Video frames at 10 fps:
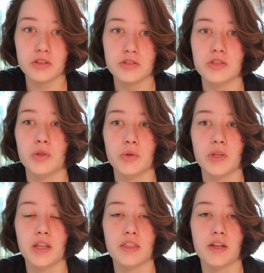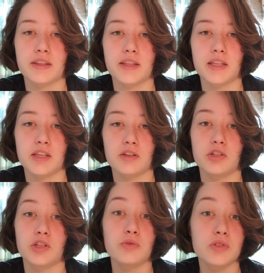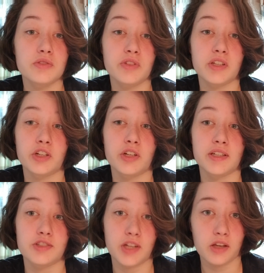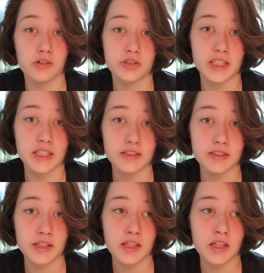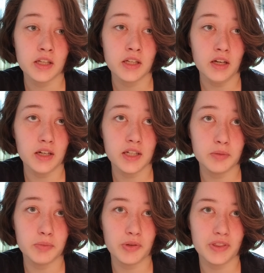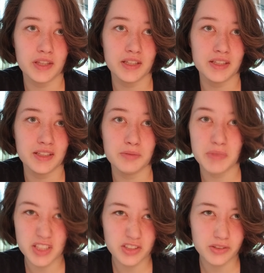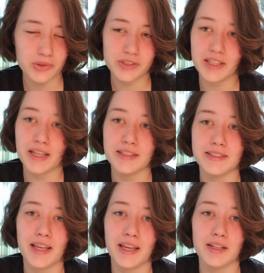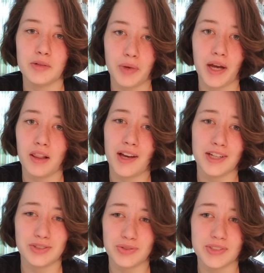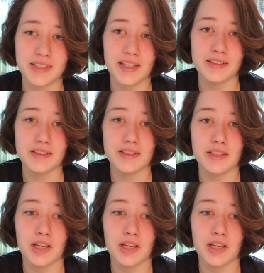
So he thought that he could use fear and channel it both in a mystical sense and a biological sense